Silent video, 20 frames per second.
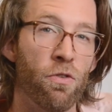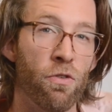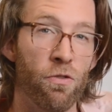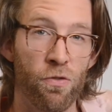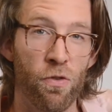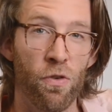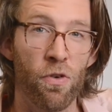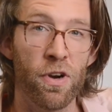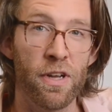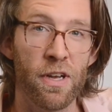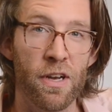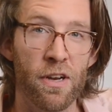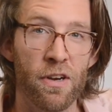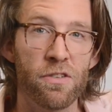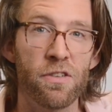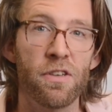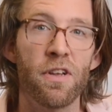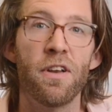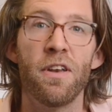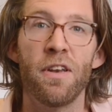40
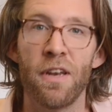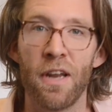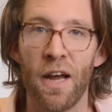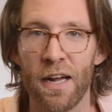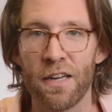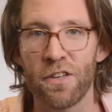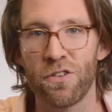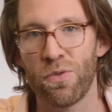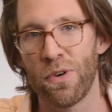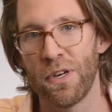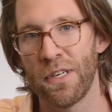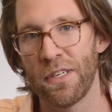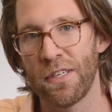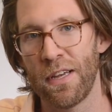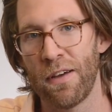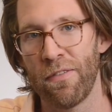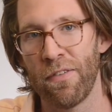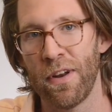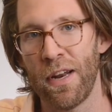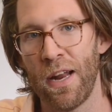years, not
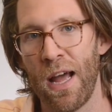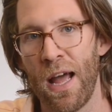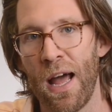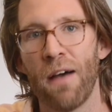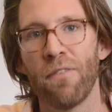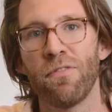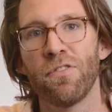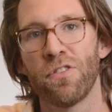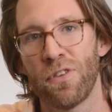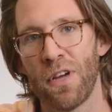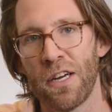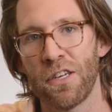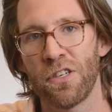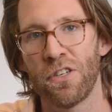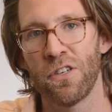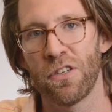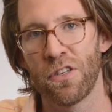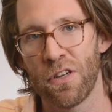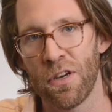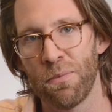27 and a half. So
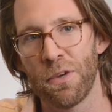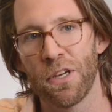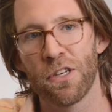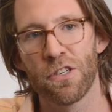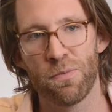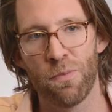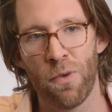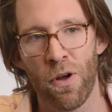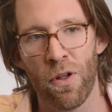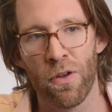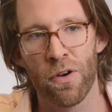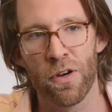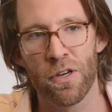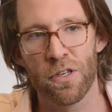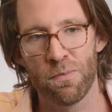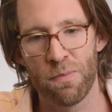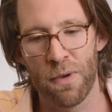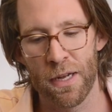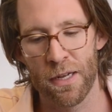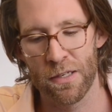actually it's gonna be a smaller
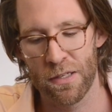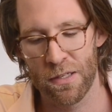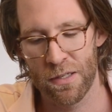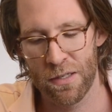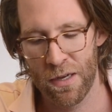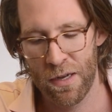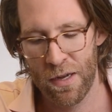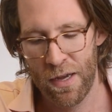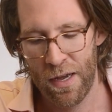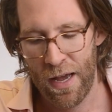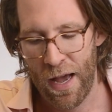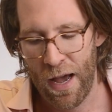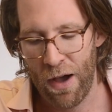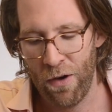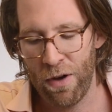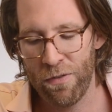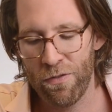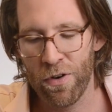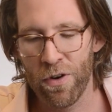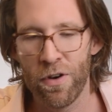expense.
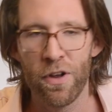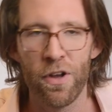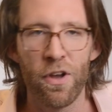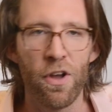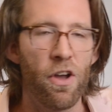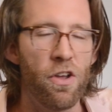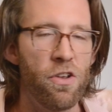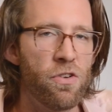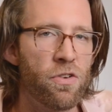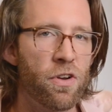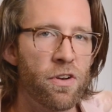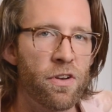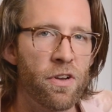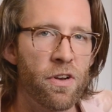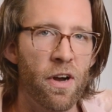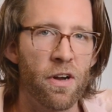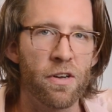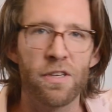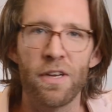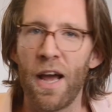However, you could
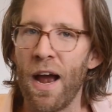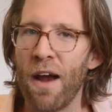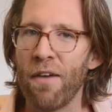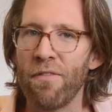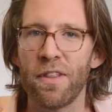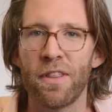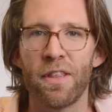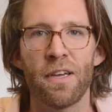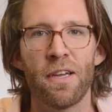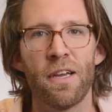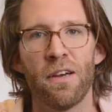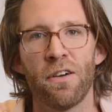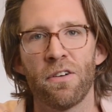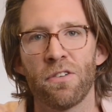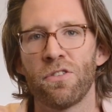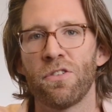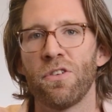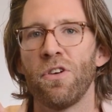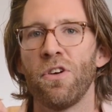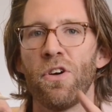deduct everything
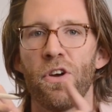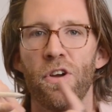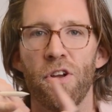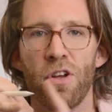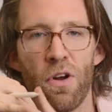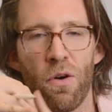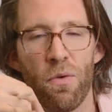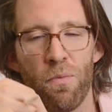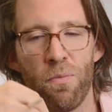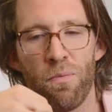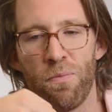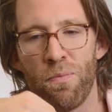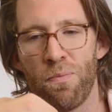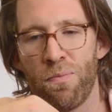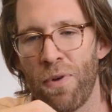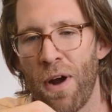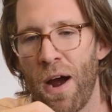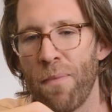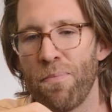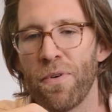else,
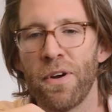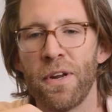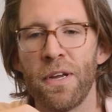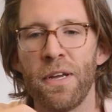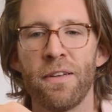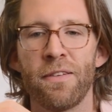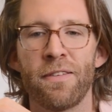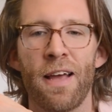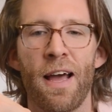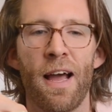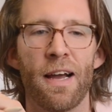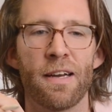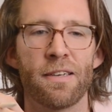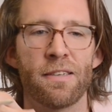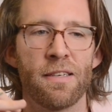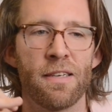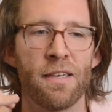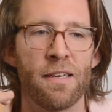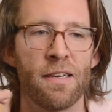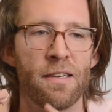property
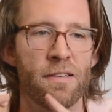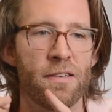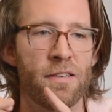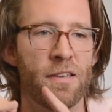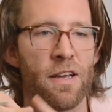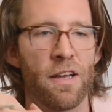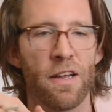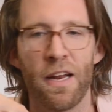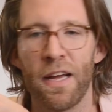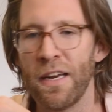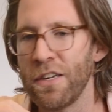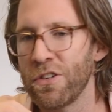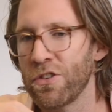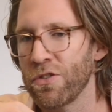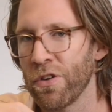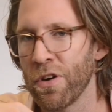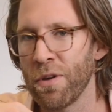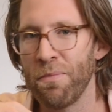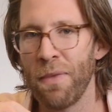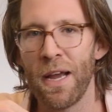taxes, any
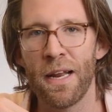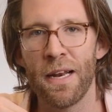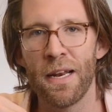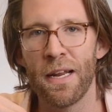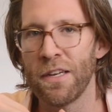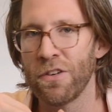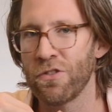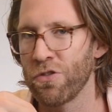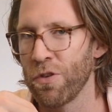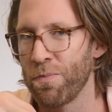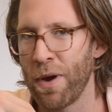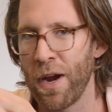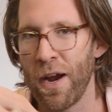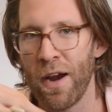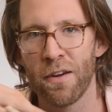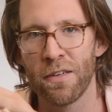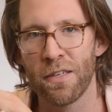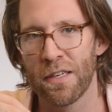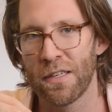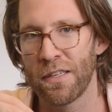sort of maintenance,
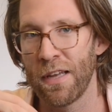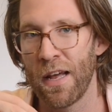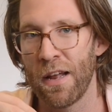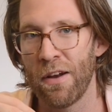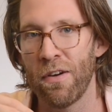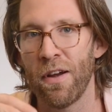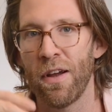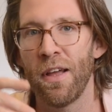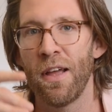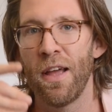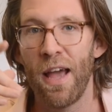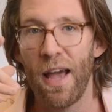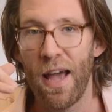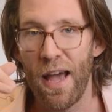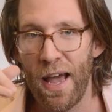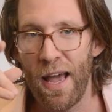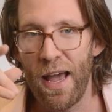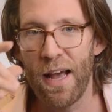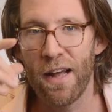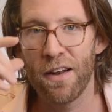repairs, etc.
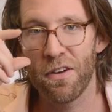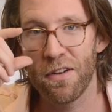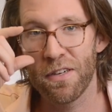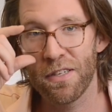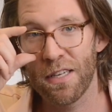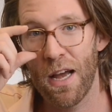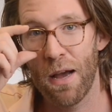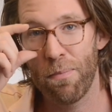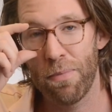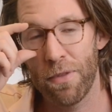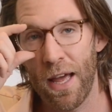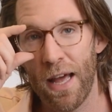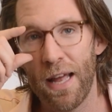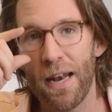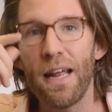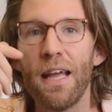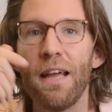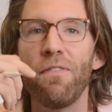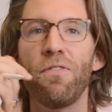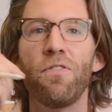And on top of
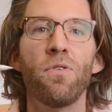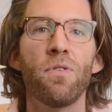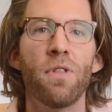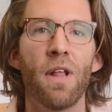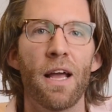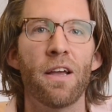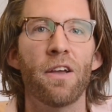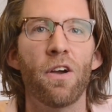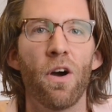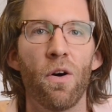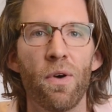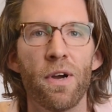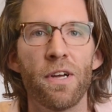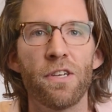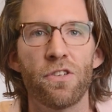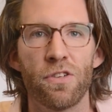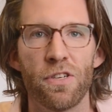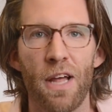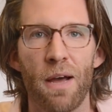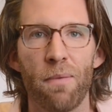that, if you like going
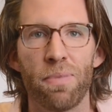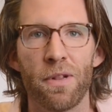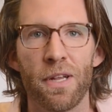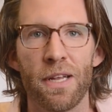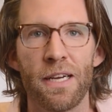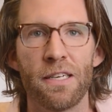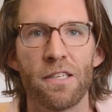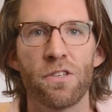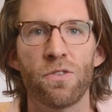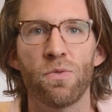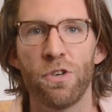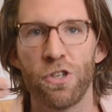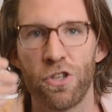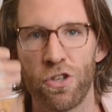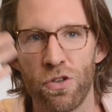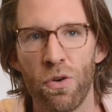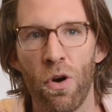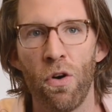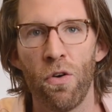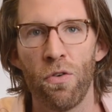to that place which
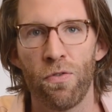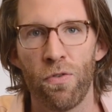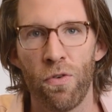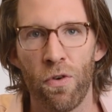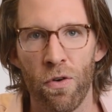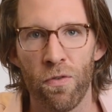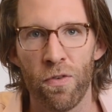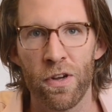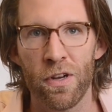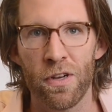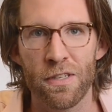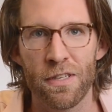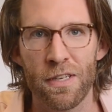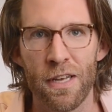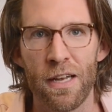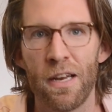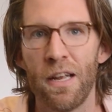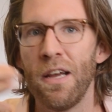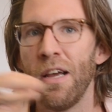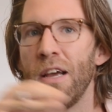you own foreign real
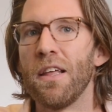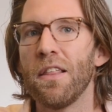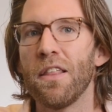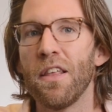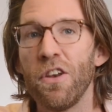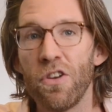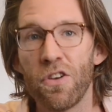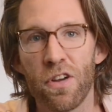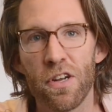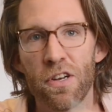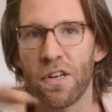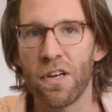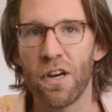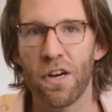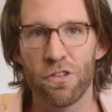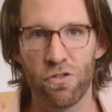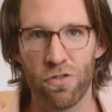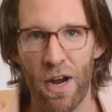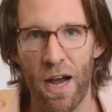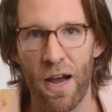estate, then you could
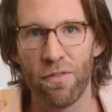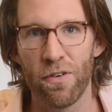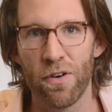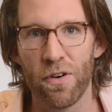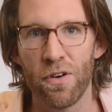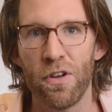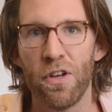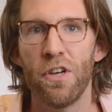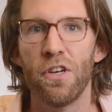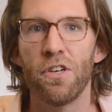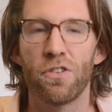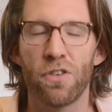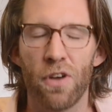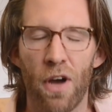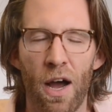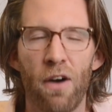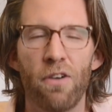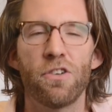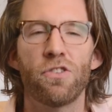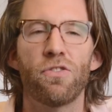deduct travel. So
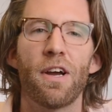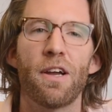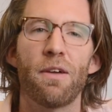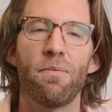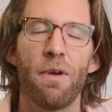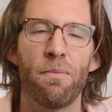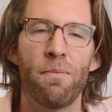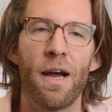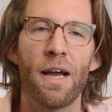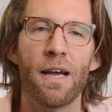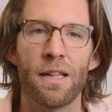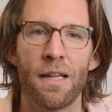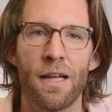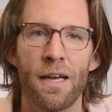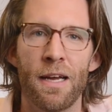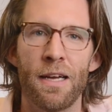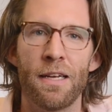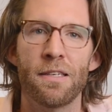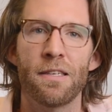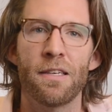I always recommend my
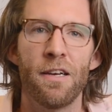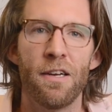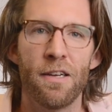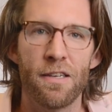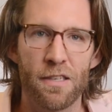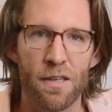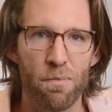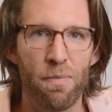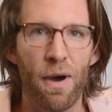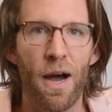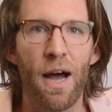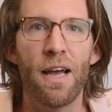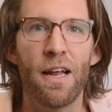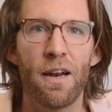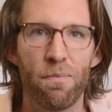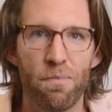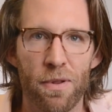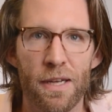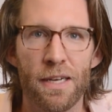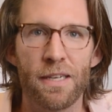clients to buy in a
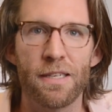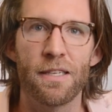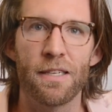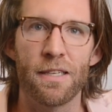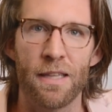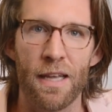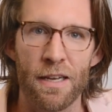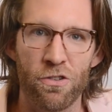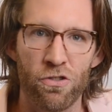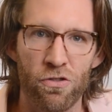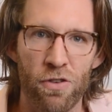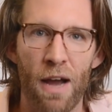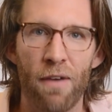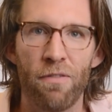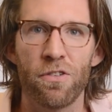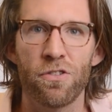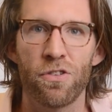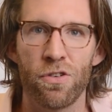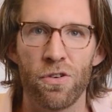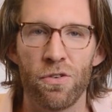place that they
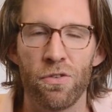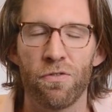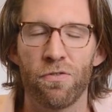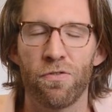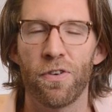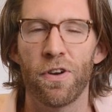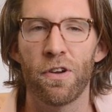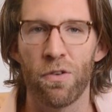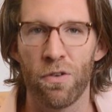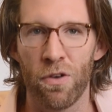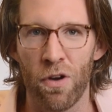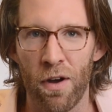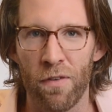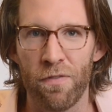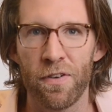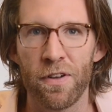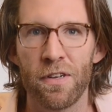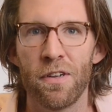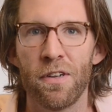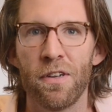travel to and frequent
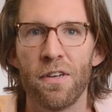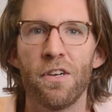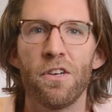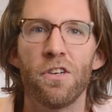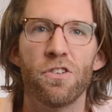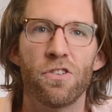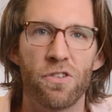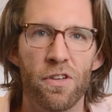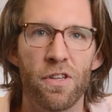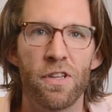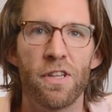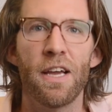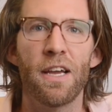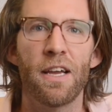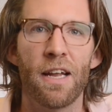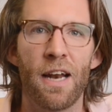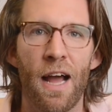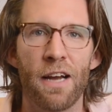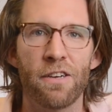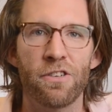often, so that they
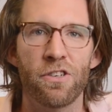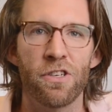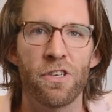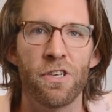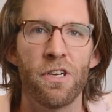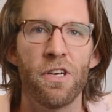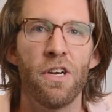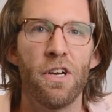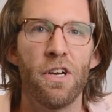can actually